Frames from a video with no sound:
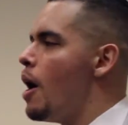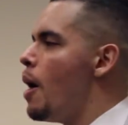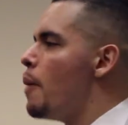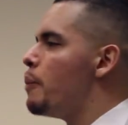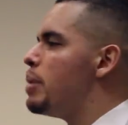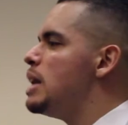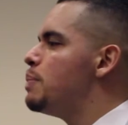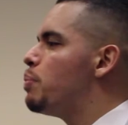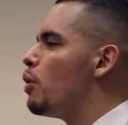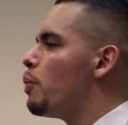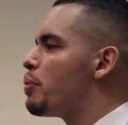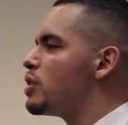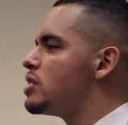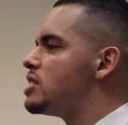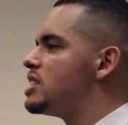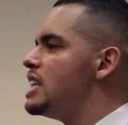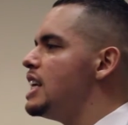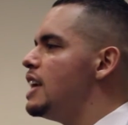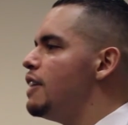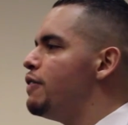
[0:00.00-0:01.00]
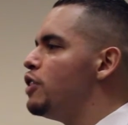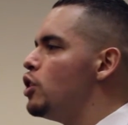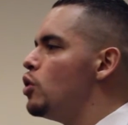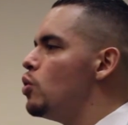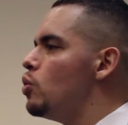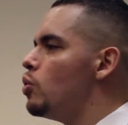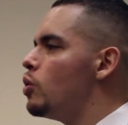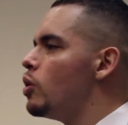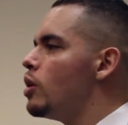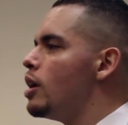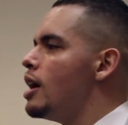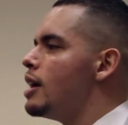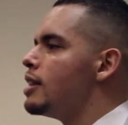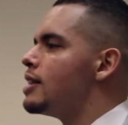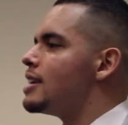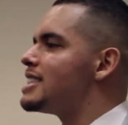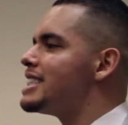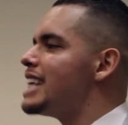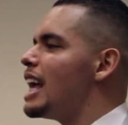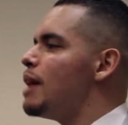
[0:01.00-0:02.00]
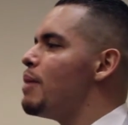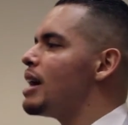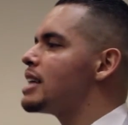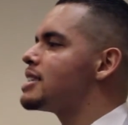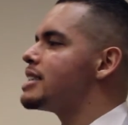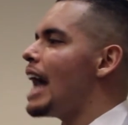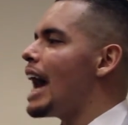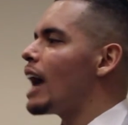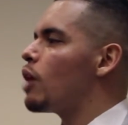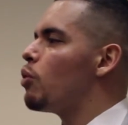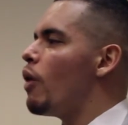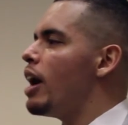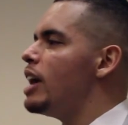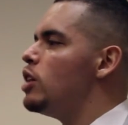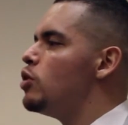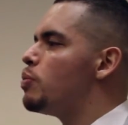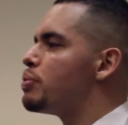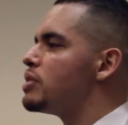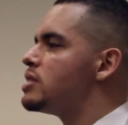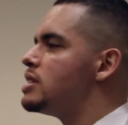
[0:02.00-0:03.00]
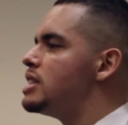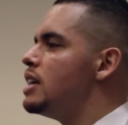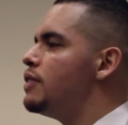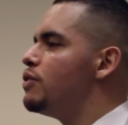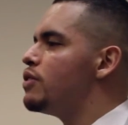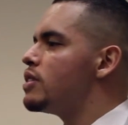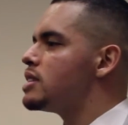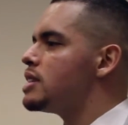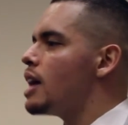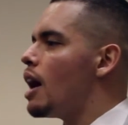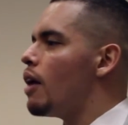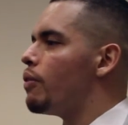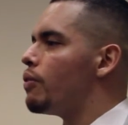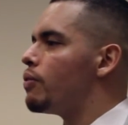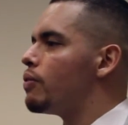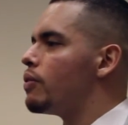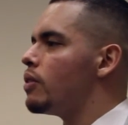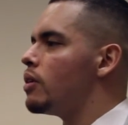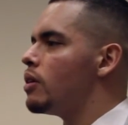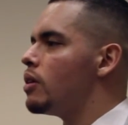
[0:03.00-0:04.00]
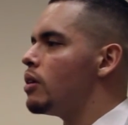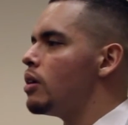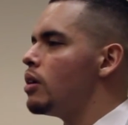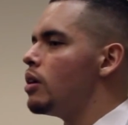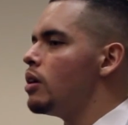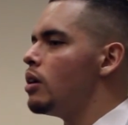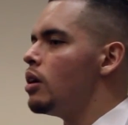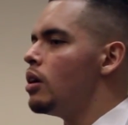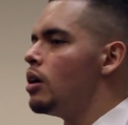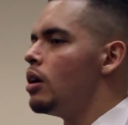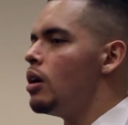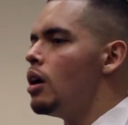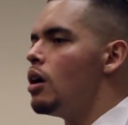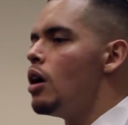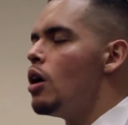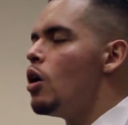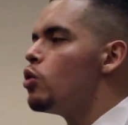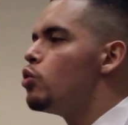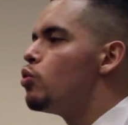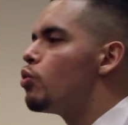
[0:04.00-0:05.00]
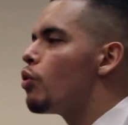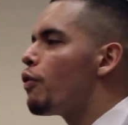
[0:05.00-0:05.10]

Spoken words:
People perceive you the same exact way you perceive yourself. You